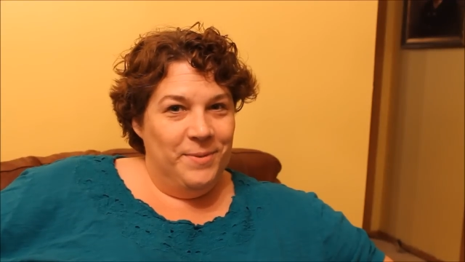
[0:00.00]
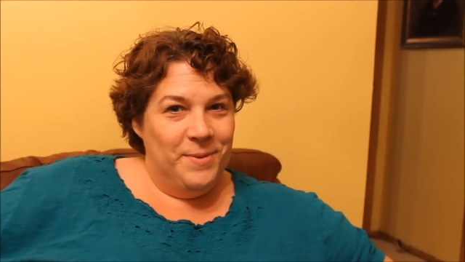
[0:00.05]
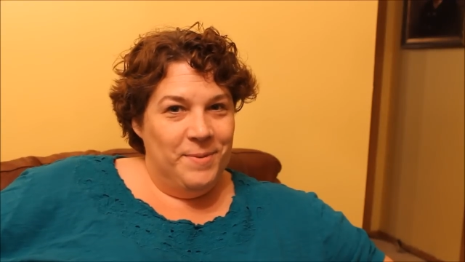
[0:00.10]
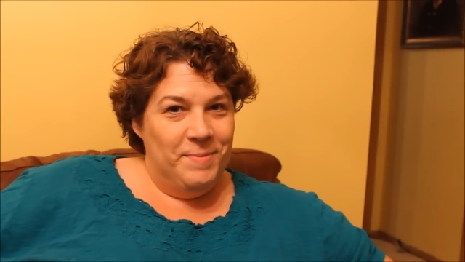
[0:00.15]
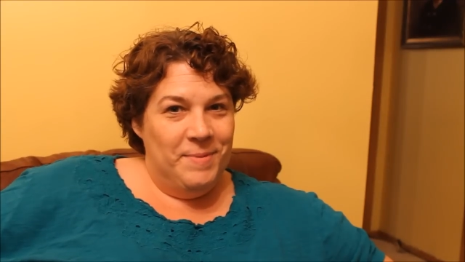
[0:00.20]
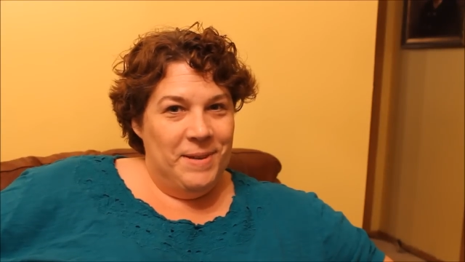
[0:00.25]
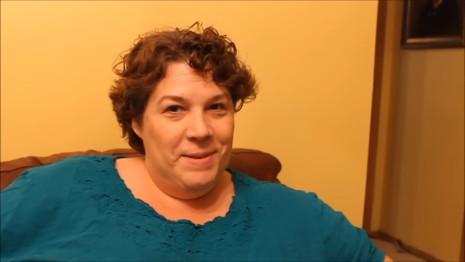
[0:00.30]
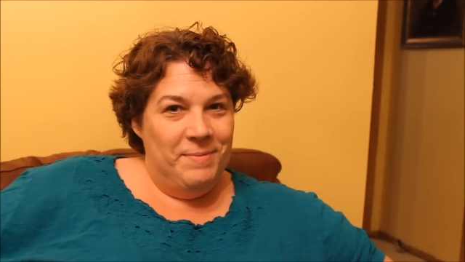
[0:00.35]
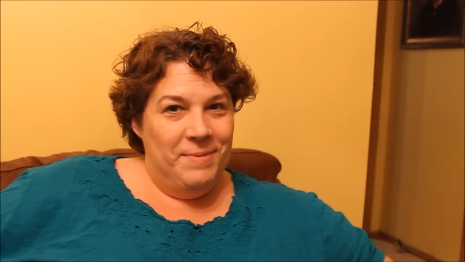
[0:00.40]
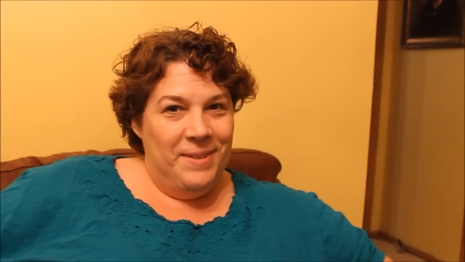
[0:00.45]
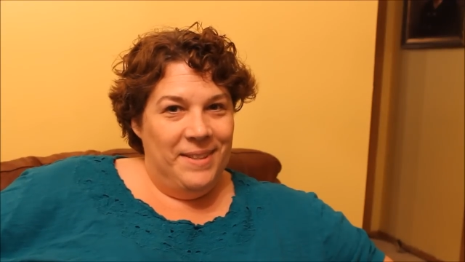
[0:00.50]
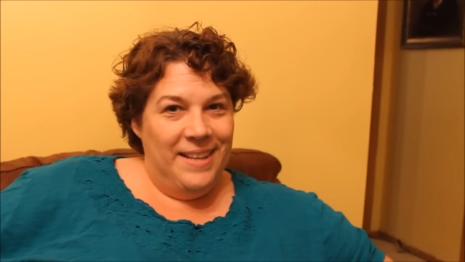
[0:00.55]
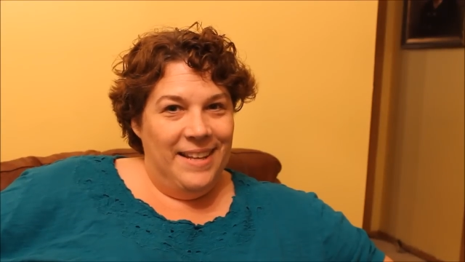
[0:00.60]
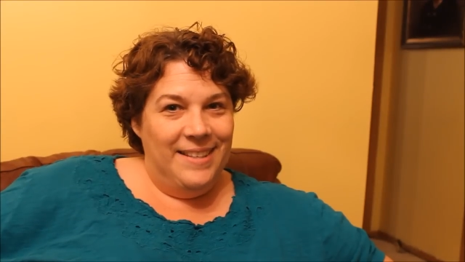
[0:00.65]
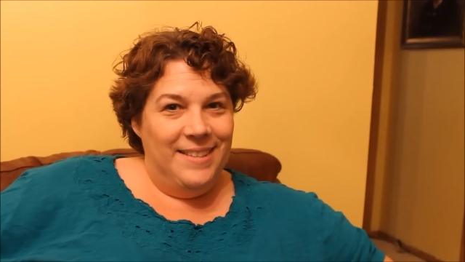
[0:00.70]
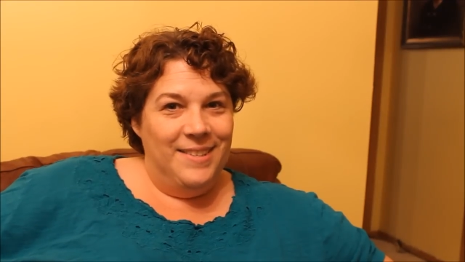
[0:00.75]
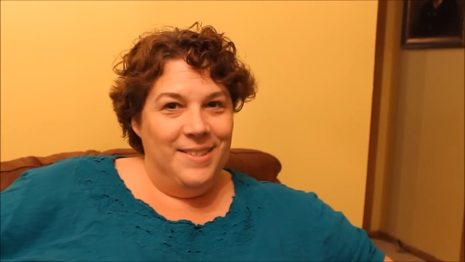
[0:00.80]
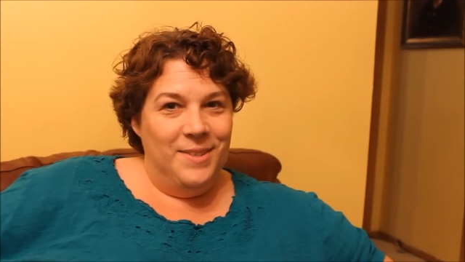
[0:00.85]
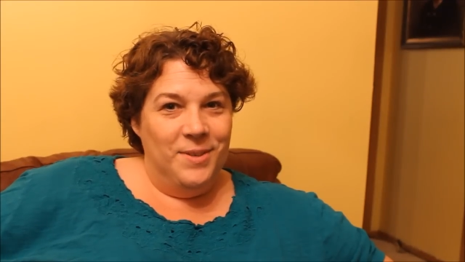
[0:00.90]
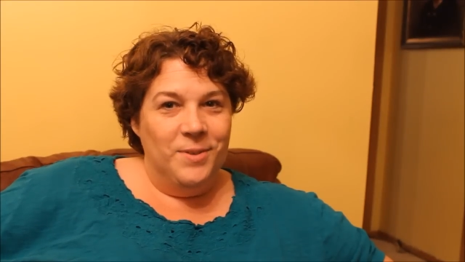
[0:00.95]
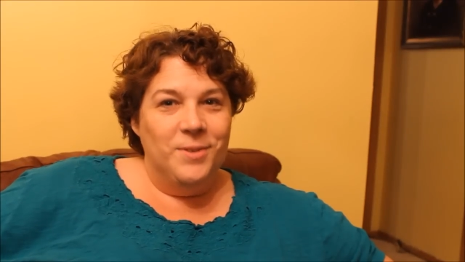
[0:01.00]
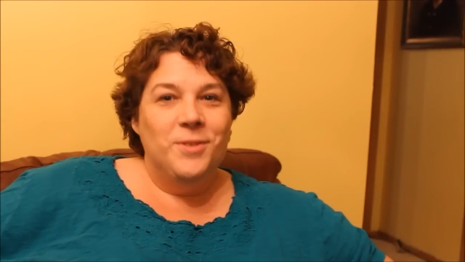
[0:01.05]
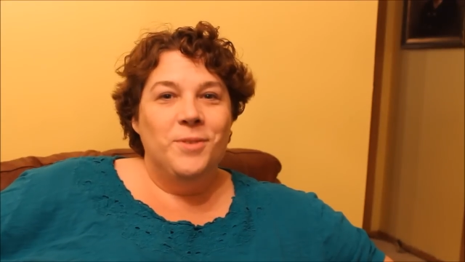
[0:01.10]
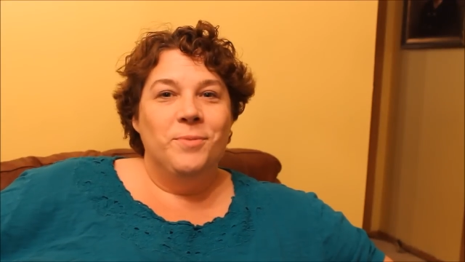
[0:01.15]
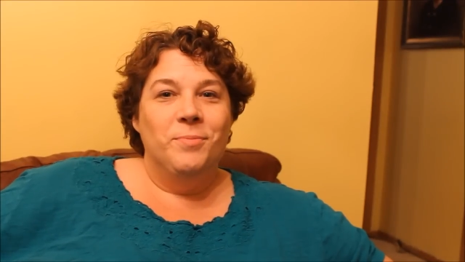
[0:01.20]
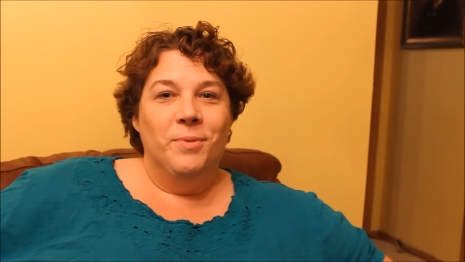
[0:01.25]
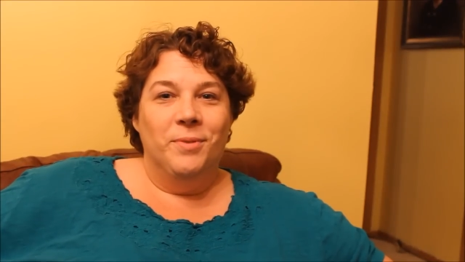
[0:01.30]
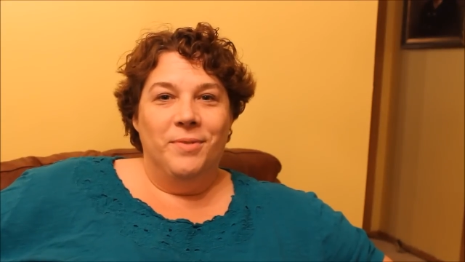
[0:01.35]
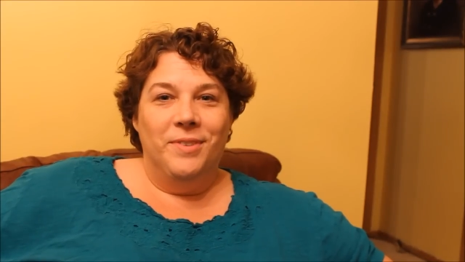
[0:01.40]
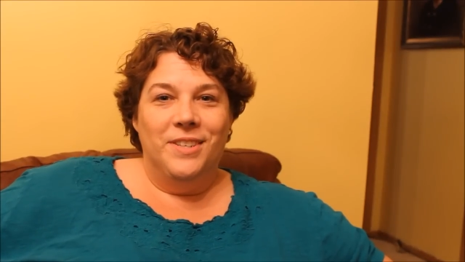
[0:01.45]
for me, but that's so
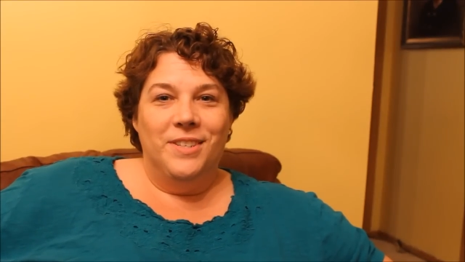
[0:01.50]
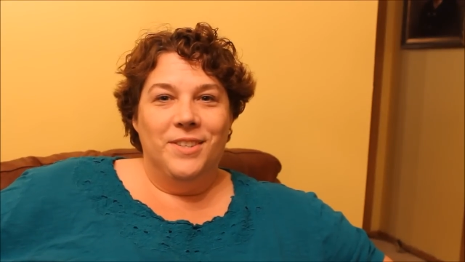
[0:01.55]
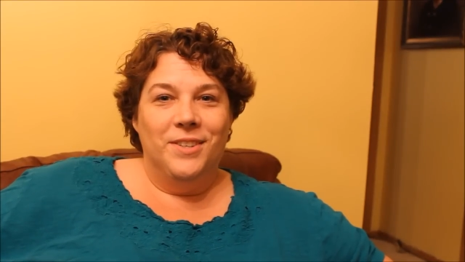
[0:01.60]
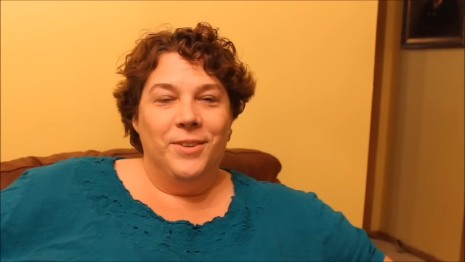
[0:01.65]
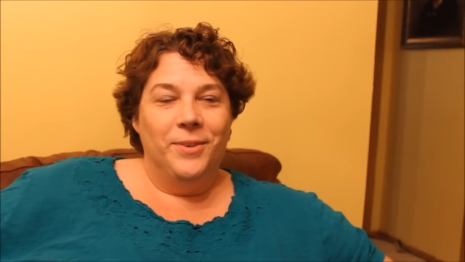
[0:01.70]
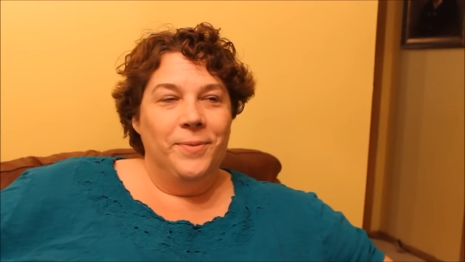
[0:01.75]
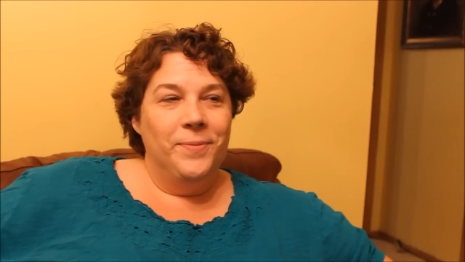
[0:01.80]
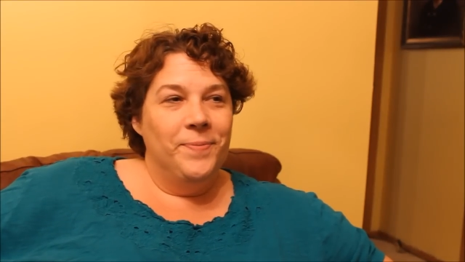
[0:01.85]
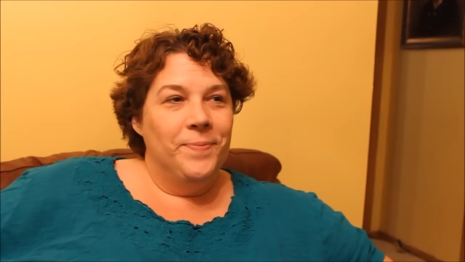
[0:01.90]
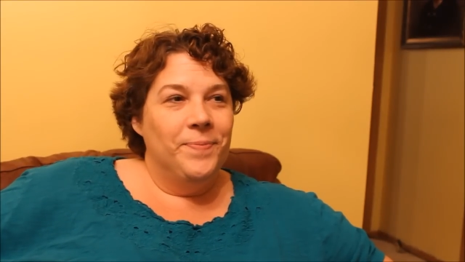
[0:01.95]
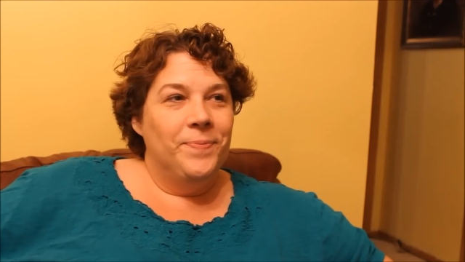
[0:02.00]
superficial.